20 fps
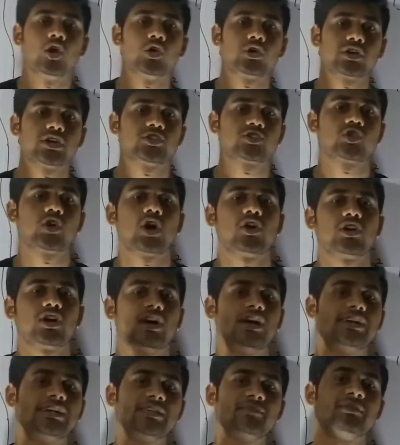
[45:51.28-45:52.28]
okay, so our
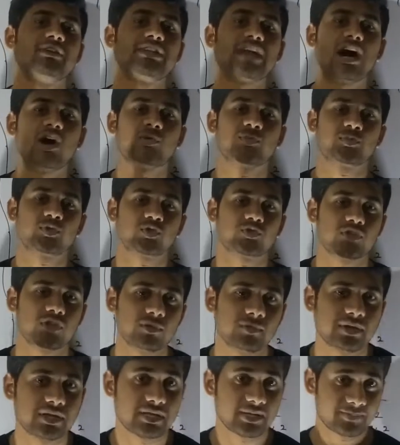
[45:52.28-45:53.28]
ultimate output
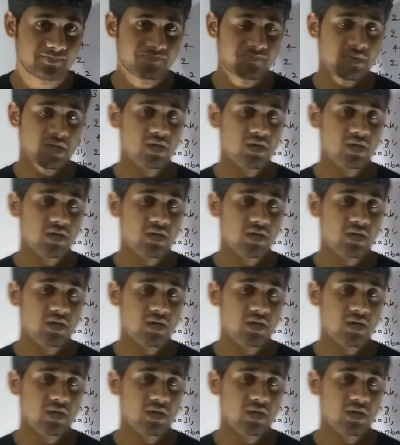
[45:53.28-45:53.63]
will be